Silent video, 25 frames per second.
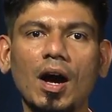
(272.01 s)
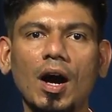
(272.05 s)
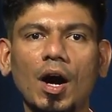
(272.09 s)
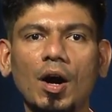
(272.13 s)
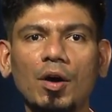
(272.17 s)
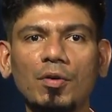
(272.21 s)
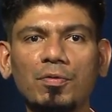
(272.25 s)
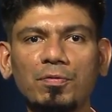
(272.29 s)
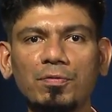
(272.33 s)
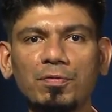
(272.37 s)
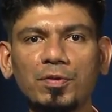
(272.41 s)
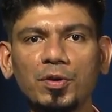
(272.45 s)

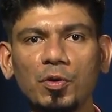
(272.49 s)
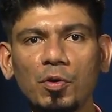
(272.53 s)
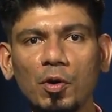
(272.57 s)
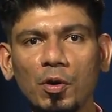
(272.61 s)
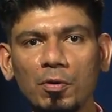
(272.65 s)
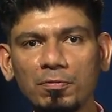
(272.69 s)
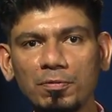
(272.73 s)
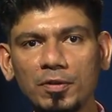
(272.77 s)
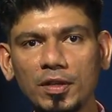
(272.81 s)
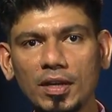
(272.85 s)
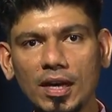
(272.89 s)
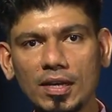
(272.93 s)
A few
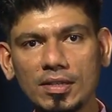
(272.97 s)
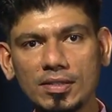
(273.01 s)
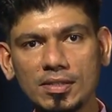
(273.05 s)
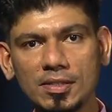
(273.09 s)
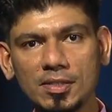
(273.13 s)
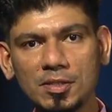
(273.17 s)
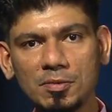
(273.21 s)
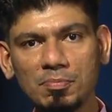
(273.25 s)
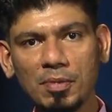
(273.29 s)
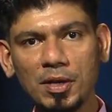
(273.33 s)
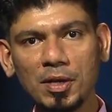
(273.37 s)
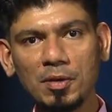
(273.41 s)
of the
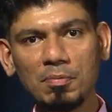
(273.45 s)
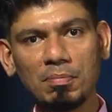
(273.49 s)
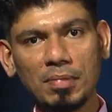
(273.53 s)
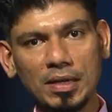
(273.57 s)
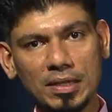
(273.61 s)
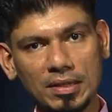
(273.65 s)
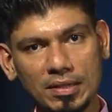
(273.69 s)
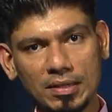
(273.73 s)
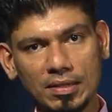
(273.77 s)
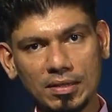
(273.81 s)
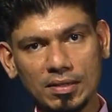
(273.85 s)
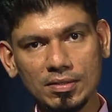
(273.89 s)
assessment
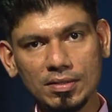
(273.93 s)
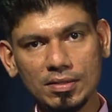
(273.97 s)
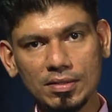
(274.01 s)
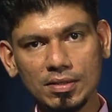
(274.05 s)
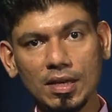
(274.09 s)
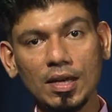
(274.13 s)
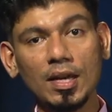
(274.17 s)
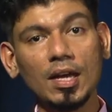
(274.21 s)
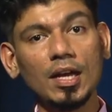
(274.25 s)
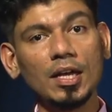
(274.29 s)
methods